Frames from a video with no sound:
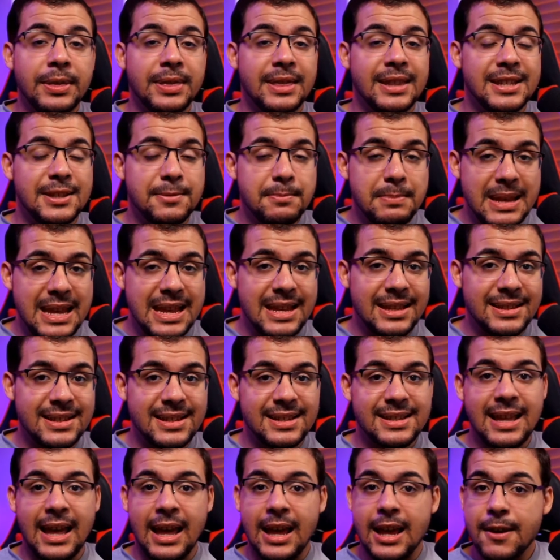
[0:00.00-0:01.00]
this means is
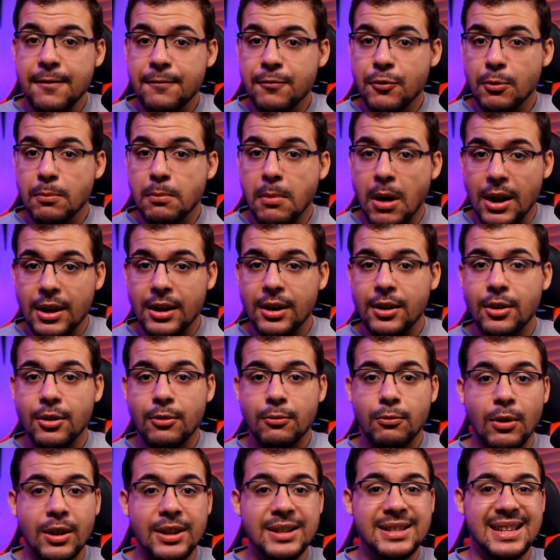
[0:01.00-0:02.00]
that if your monitor
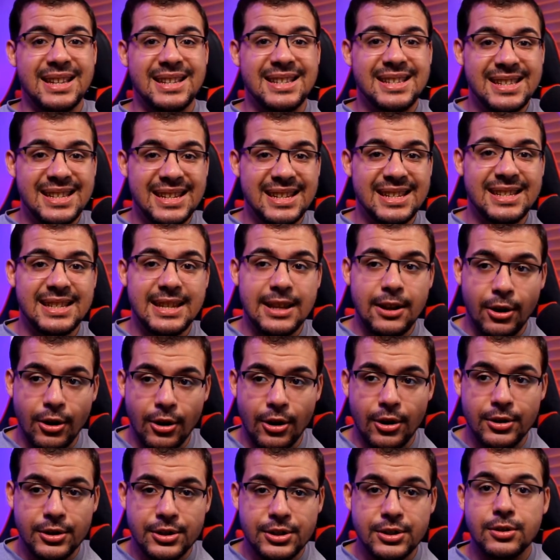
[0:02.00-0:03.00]
runs at 60
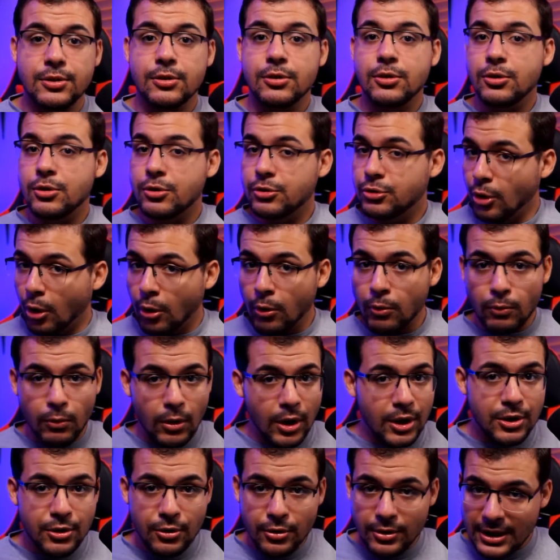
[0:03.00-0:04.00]
Hz, don't
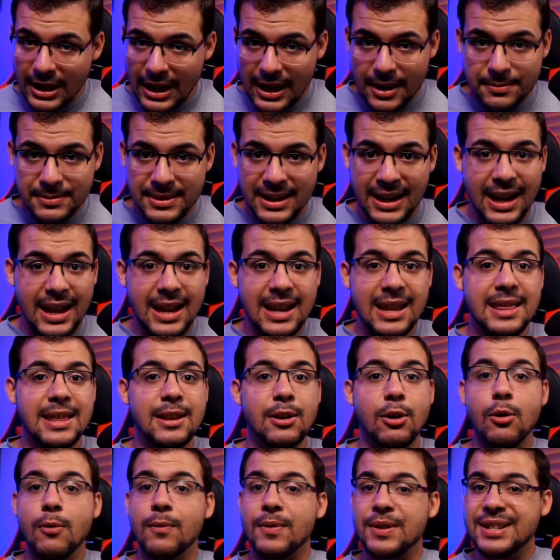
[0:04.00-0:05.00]
run your games at anything
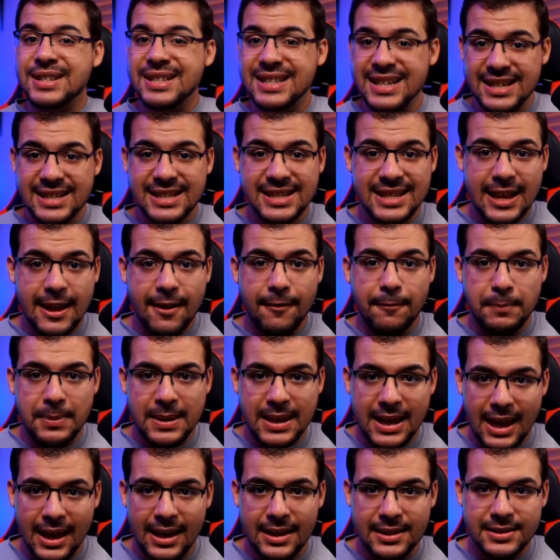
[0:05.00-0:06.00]
over 60
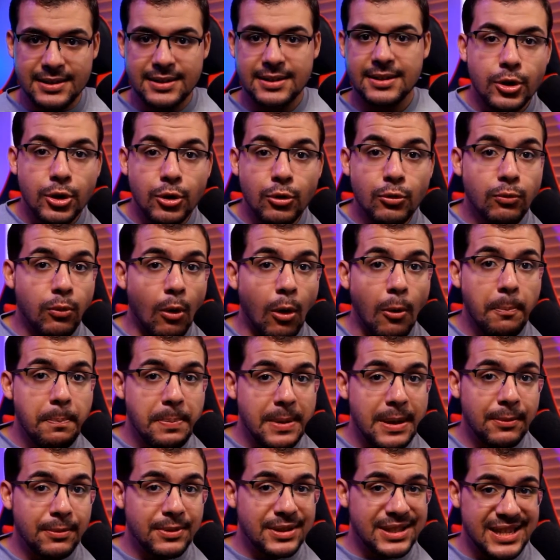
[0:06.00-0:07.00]
FPS. You won't
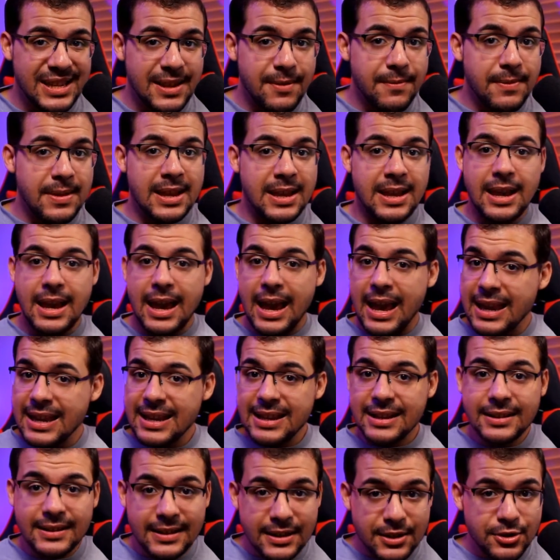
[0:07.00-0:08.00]
be receiving any
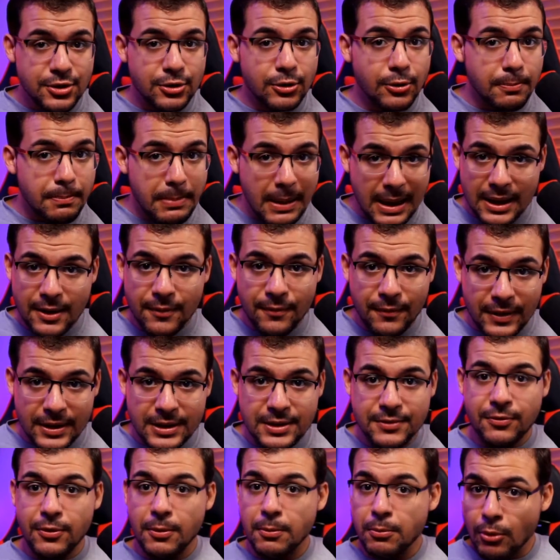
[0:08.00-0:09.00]
additional benefits
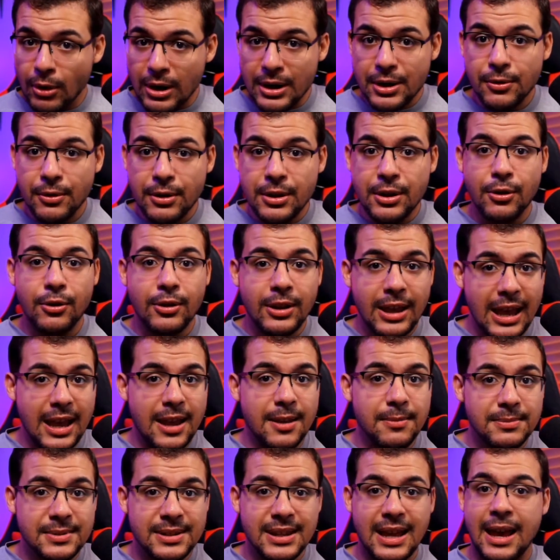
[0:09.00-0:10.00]
from rendering your
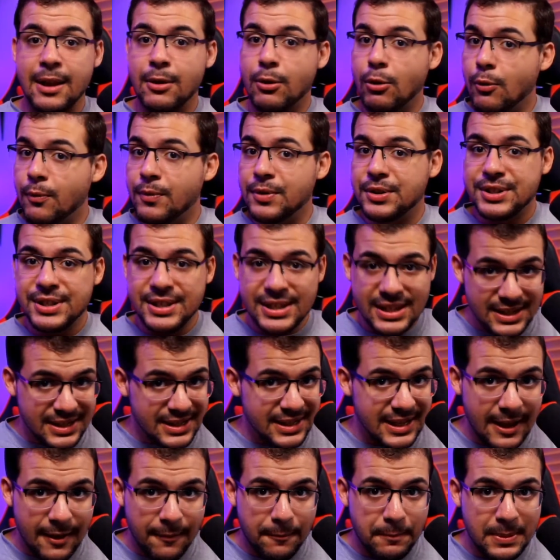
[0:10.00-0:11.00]
games at over
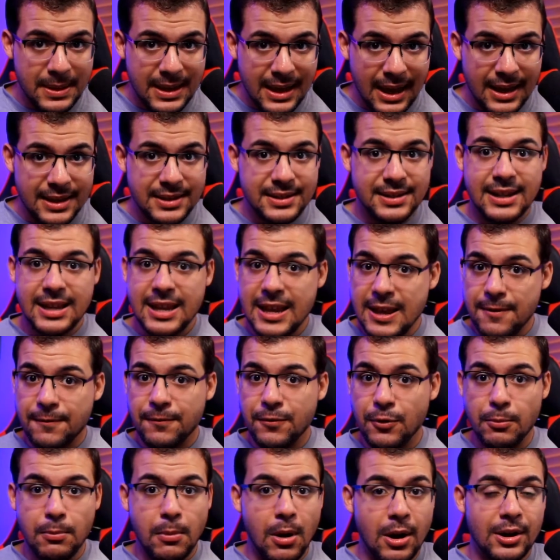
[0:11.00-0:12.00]
60 FPS if
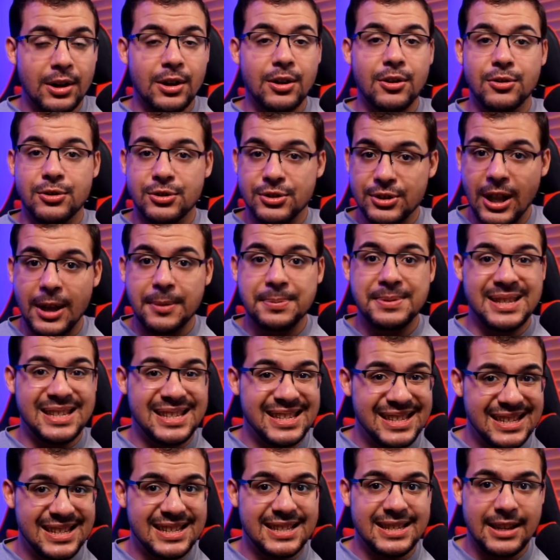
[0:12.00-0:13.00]
your monitor stops at
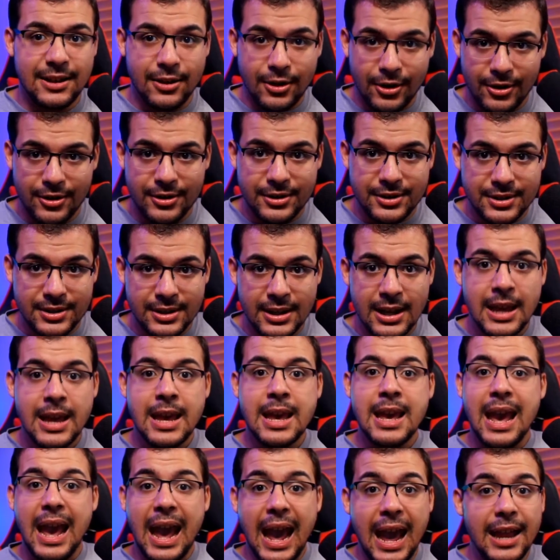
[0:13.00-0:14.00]
60 Hz,
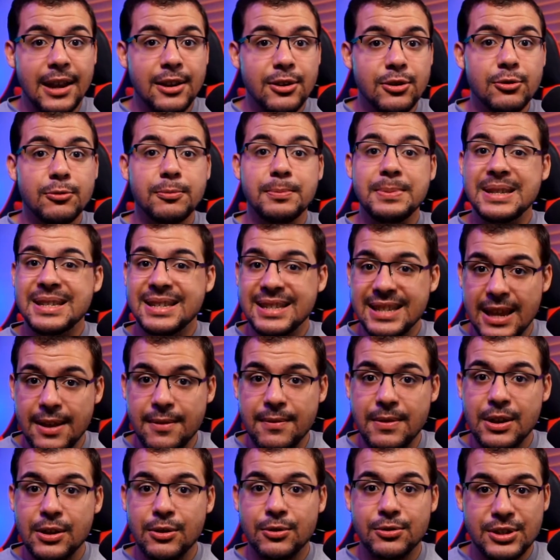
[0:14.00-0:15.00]
and you'll be
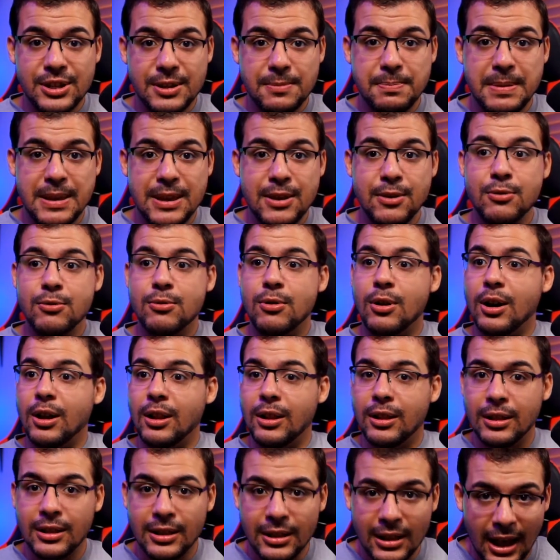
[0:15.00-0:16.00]
saving your GPU
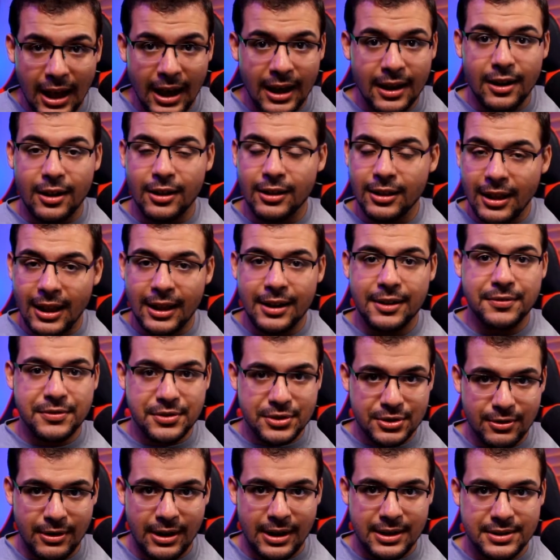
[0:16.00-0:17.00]
a lot of
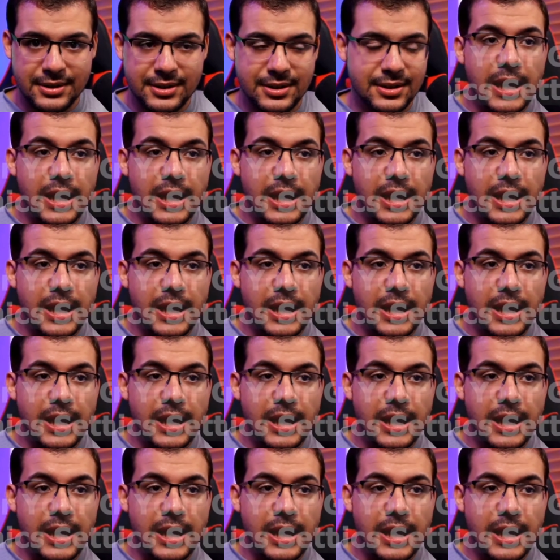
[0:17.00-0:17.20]
stress.